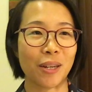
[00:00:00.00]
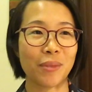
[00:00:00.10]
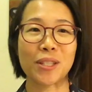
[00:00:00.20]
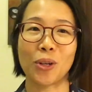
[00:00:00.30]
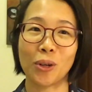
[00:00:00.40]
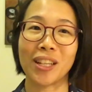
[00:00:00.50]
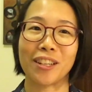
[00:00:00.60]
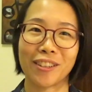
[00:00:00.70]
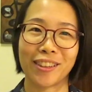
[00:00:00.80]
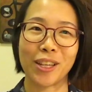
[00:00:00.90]
is a whole
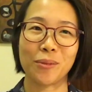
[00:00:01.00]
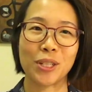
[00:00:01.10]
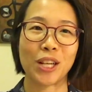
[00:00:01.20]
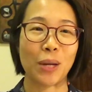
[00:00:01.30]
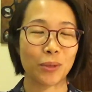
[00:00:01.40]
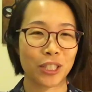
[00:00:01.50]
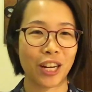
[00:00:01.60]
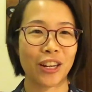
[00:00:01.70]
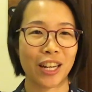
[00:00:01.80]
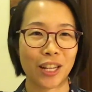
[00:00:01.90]
other thing, which I will
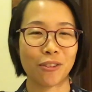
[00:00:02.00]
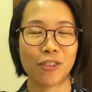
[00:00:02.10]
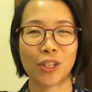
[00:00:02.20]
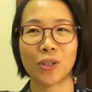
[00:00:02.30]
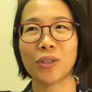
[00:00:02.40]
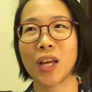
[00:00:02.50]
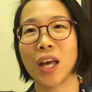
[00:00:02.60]
share in another video.